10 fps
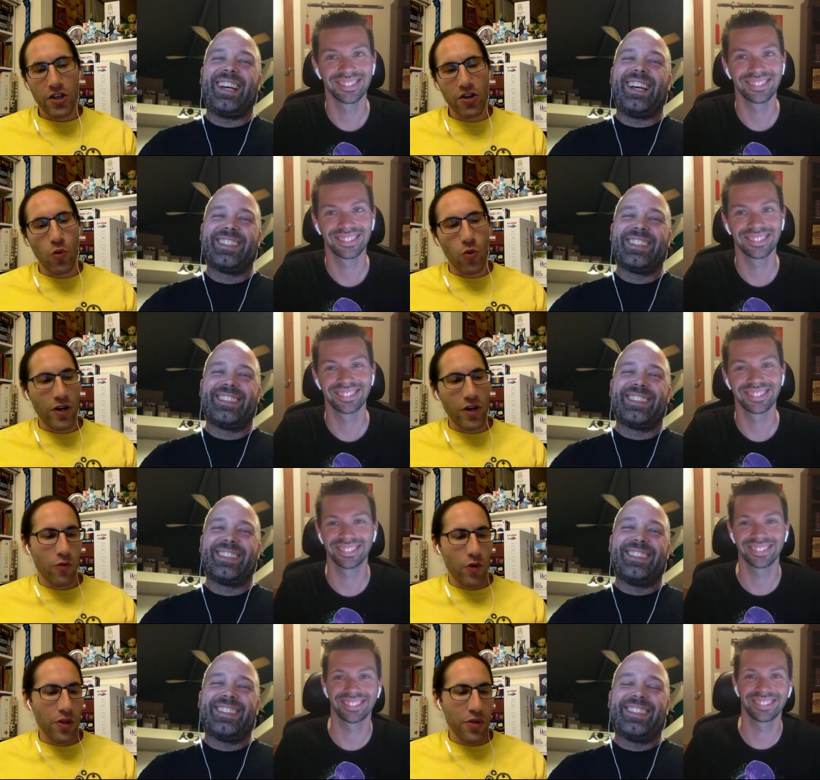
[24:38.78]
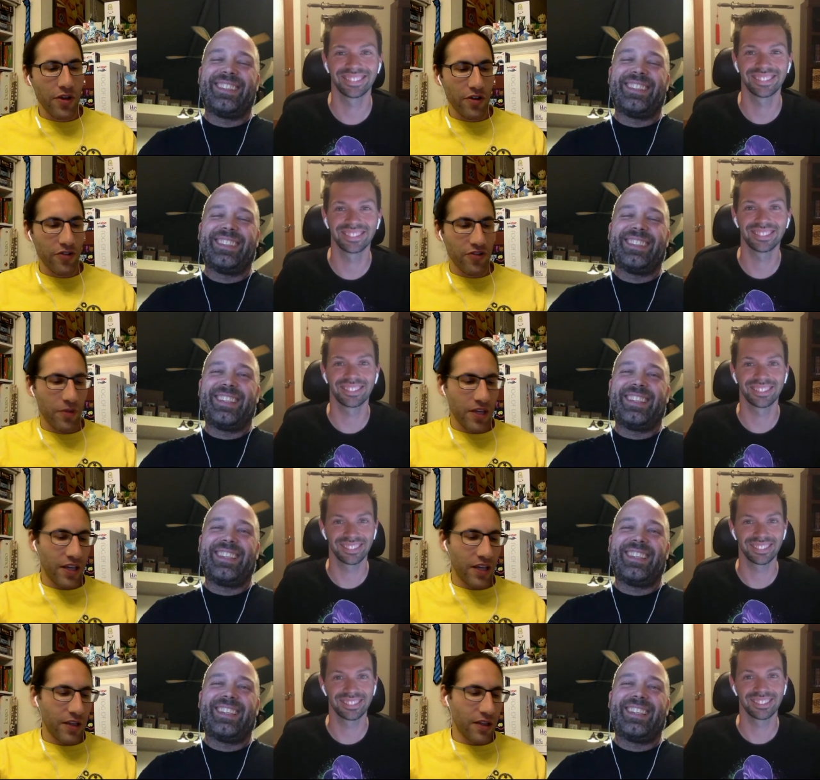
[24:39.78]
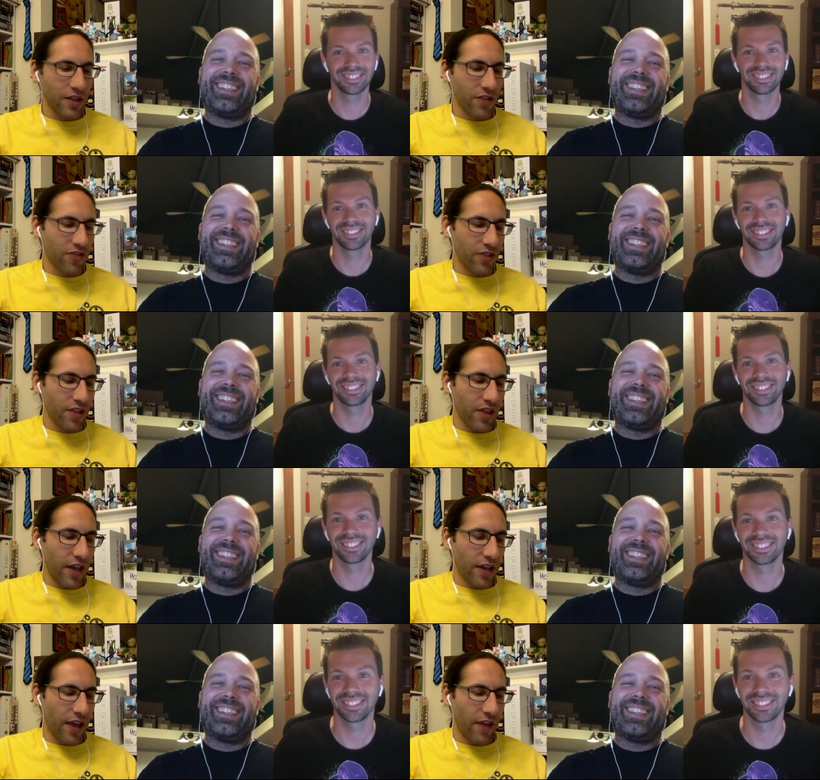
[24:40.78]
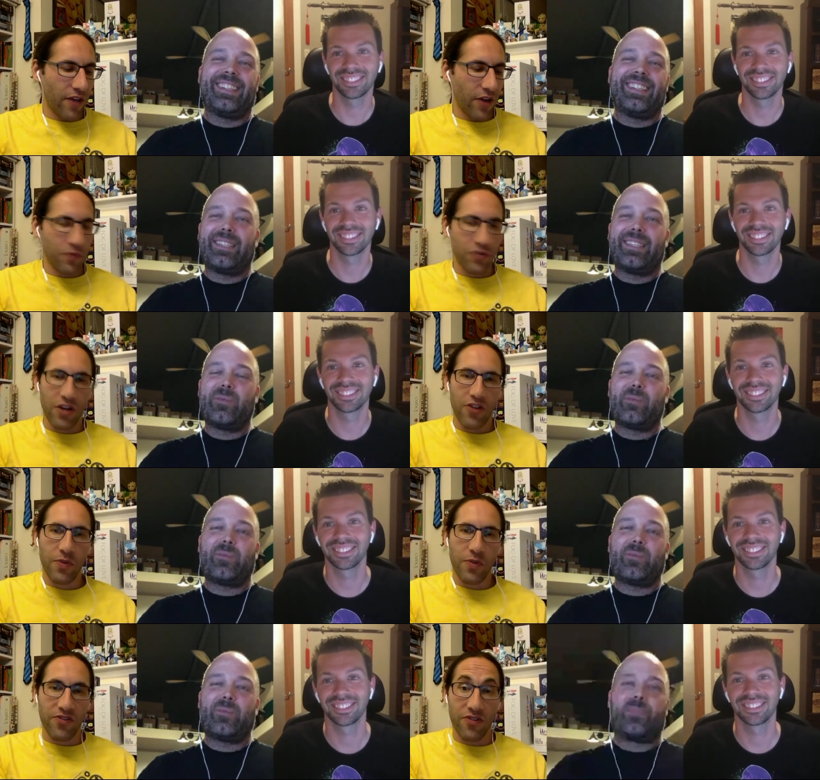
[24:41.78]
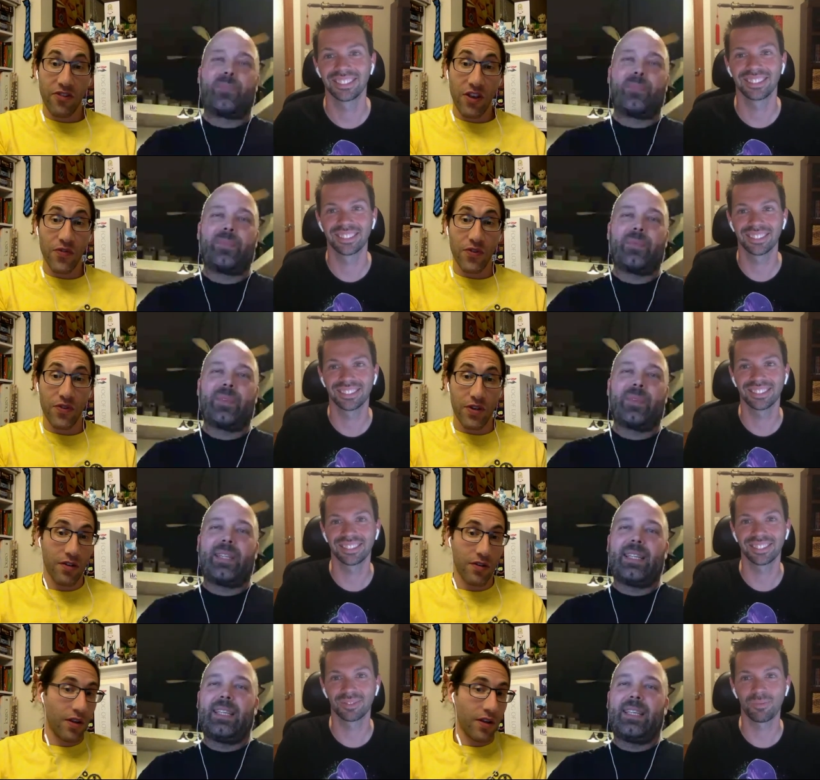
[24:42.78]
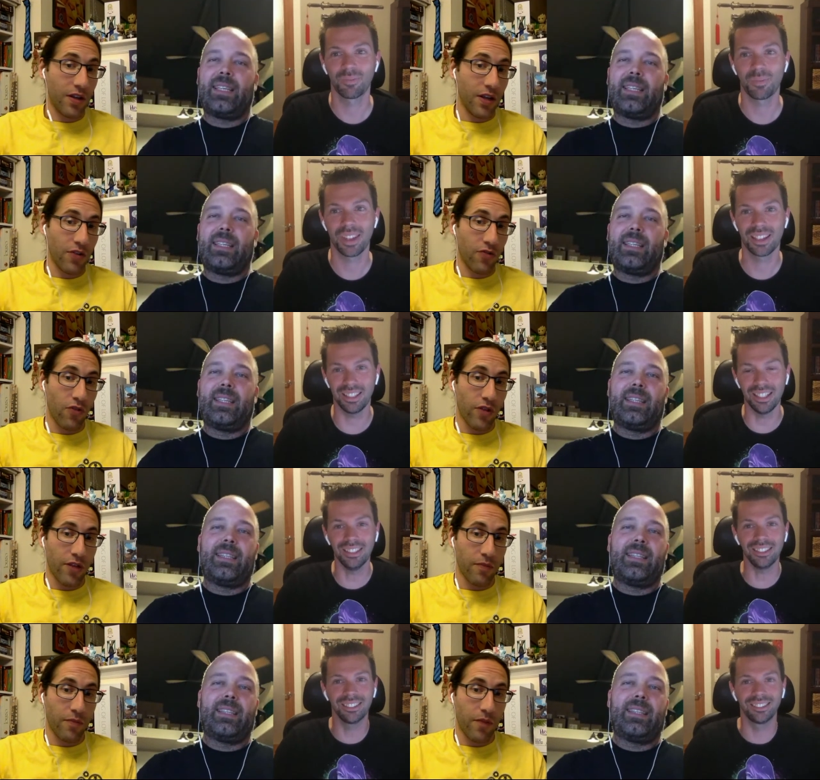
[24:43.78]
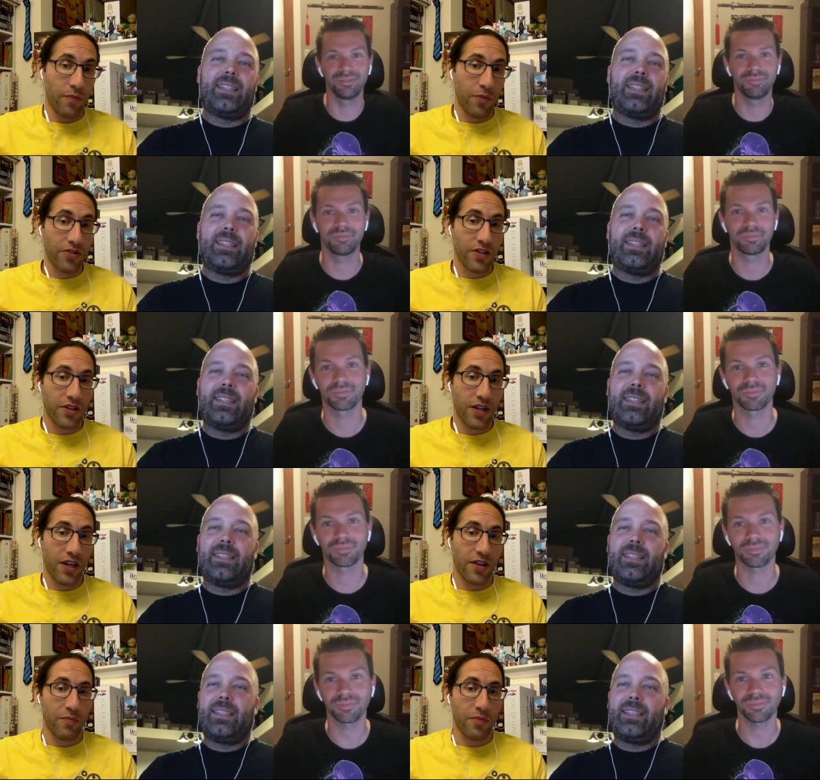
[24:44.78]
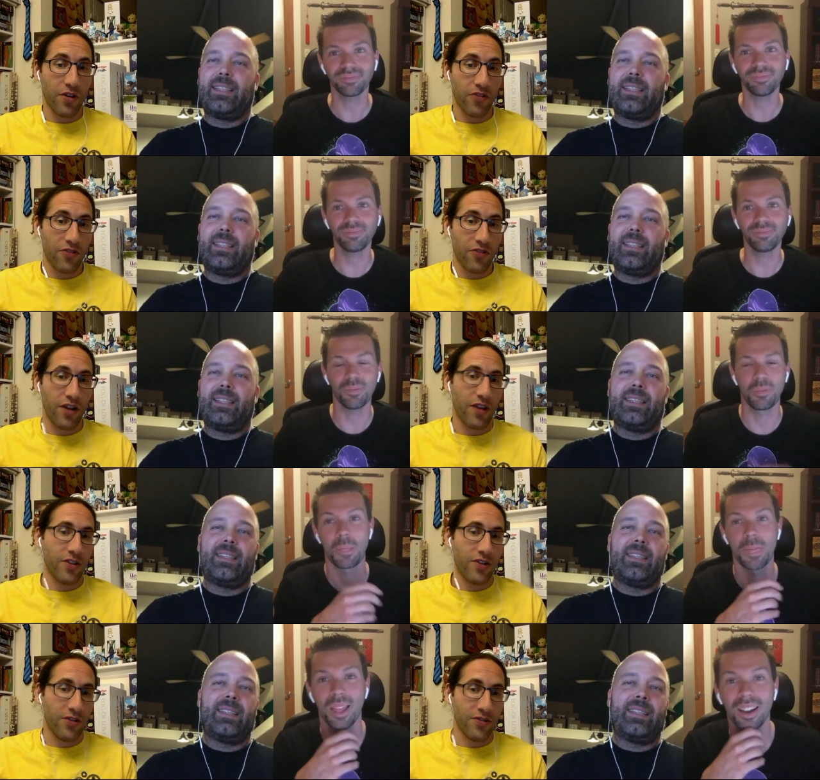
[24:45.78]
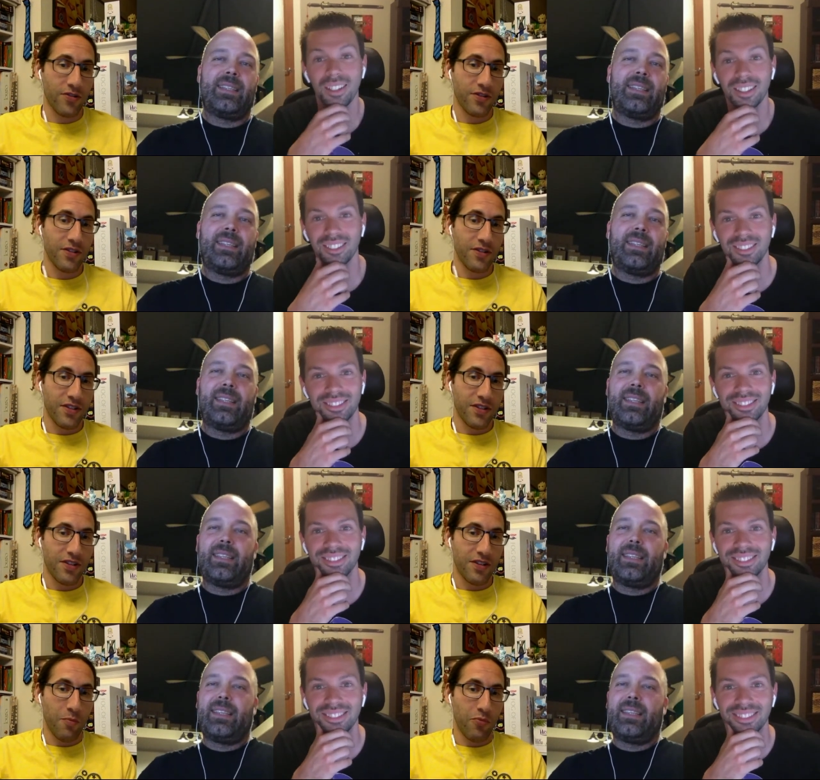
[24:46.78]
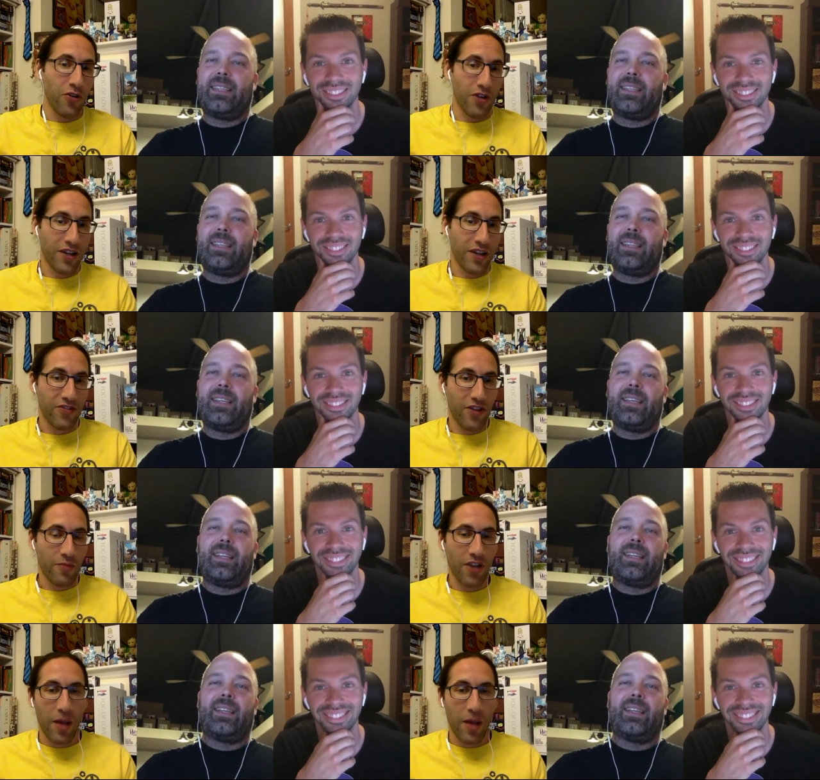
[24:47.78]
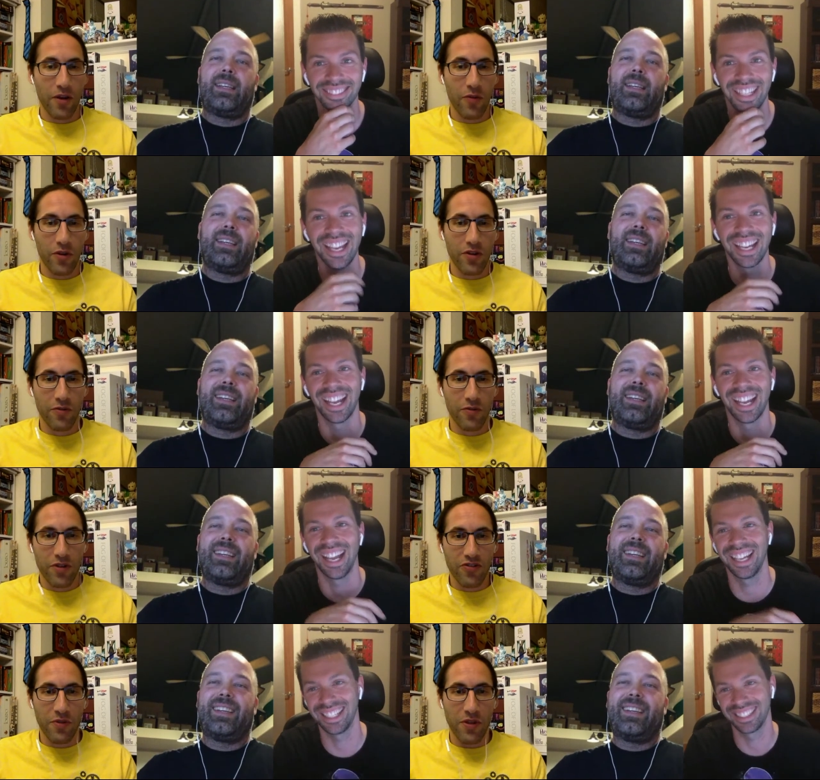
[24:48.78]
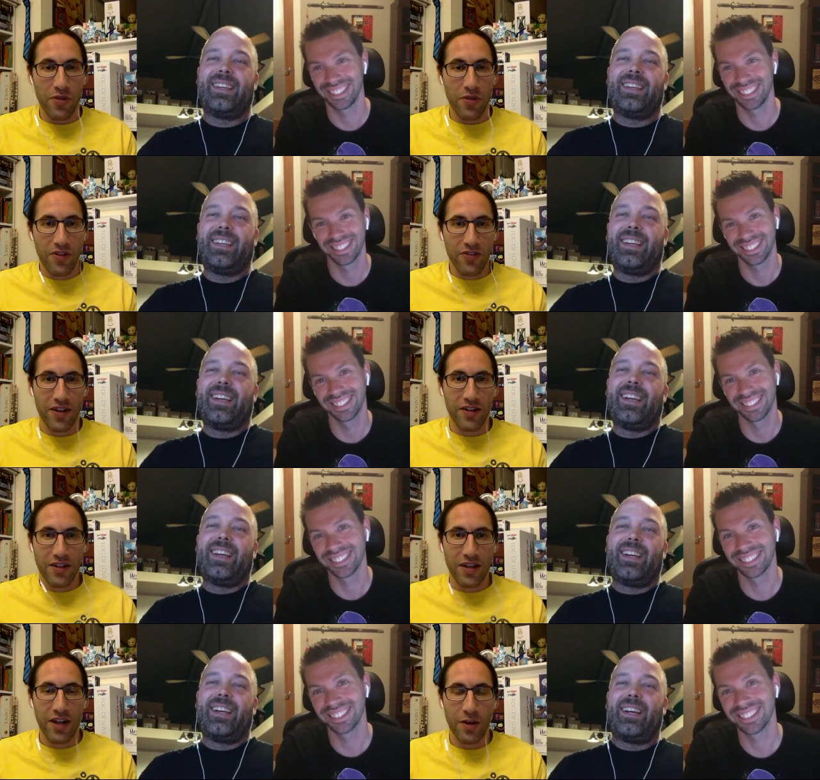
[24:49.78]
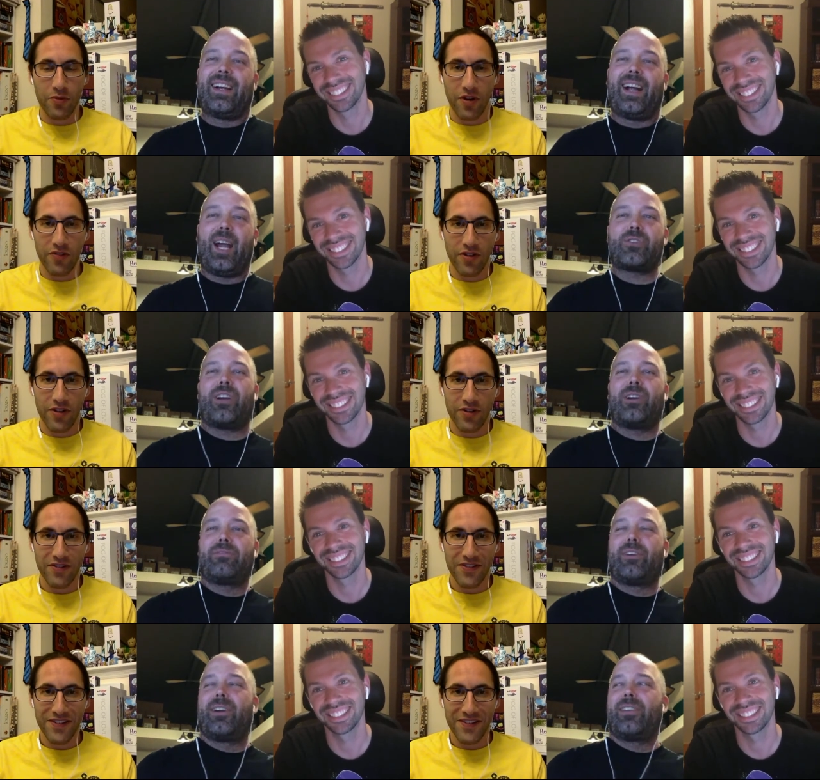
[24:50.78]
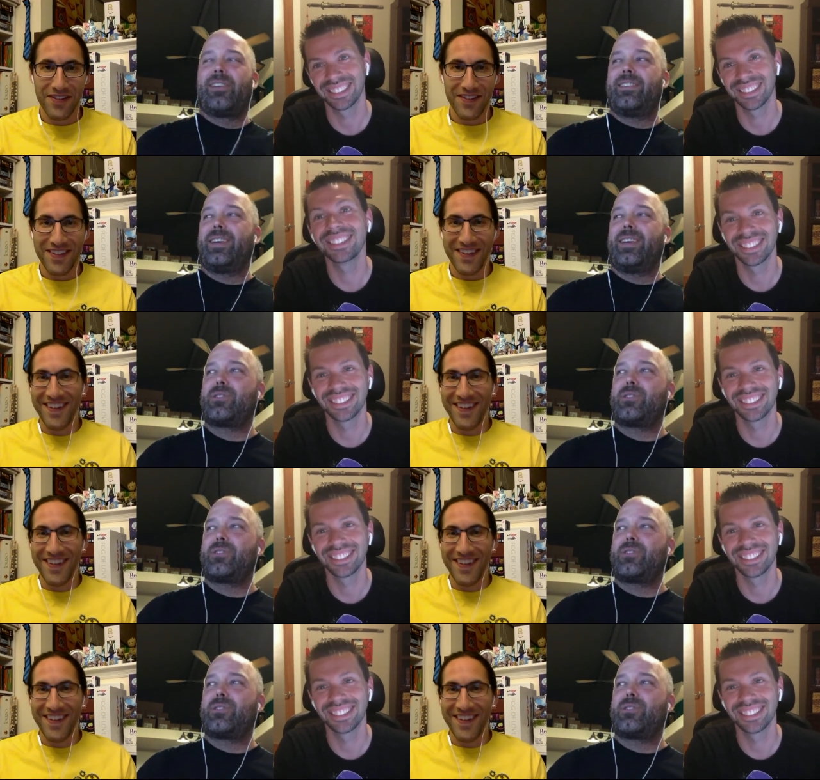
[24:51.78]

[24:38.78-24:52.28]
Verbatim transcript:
Speaker 1: you know, what what do you think are some of the key things that have helped you guys be successful in in, in growing and, building together, but also not, you know, imploding at the same time? Like what are what are some of the things that that help? All right, I'm that? sharing first. I'm